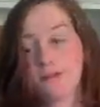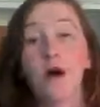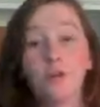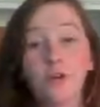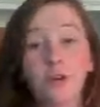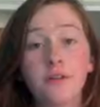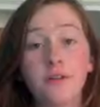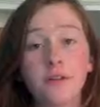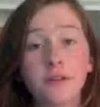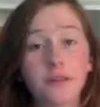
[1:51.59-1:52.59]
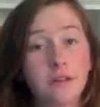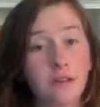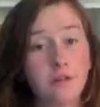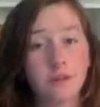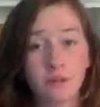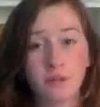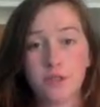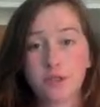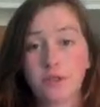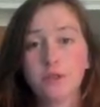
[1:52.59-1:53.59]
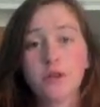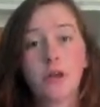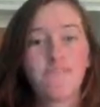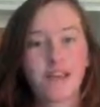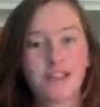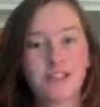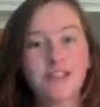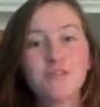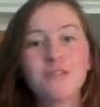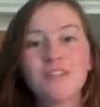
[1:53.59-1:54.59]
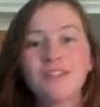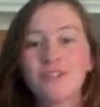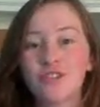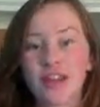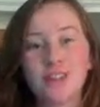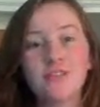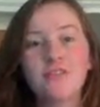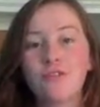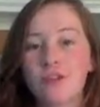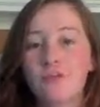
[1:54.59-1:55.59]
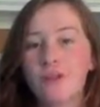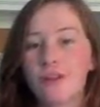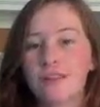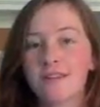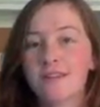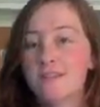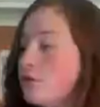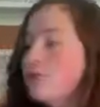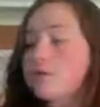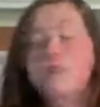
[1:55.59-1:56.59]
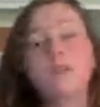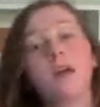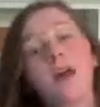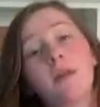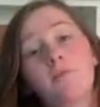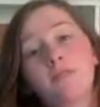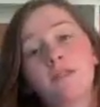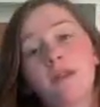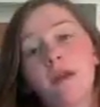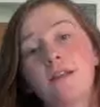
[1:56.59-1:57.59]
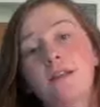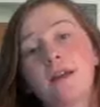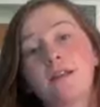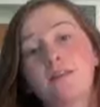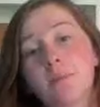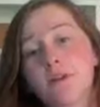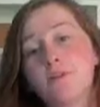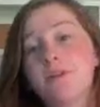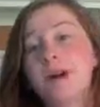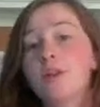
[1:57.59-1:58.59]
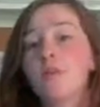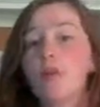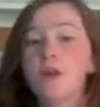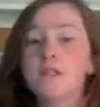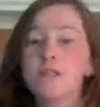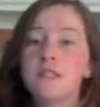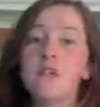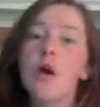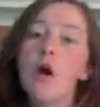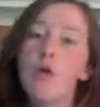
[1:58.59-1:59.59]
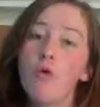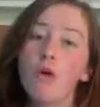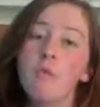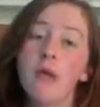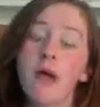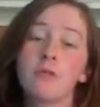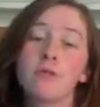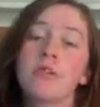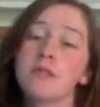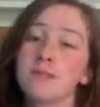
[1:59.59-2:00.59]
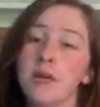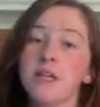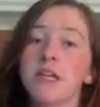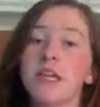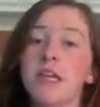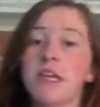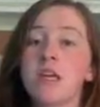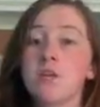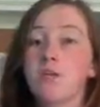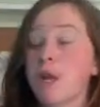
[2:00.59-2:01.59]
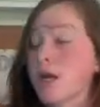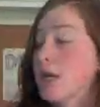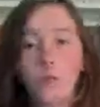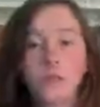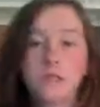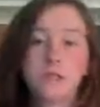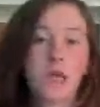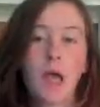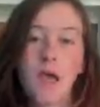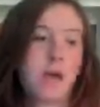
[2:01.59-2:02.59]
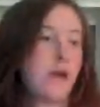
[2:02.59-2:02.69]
Hover at a fairly low temperature, fashionably attractive or impressive, used to emphasize a specified quantity or amount, especially in money, which I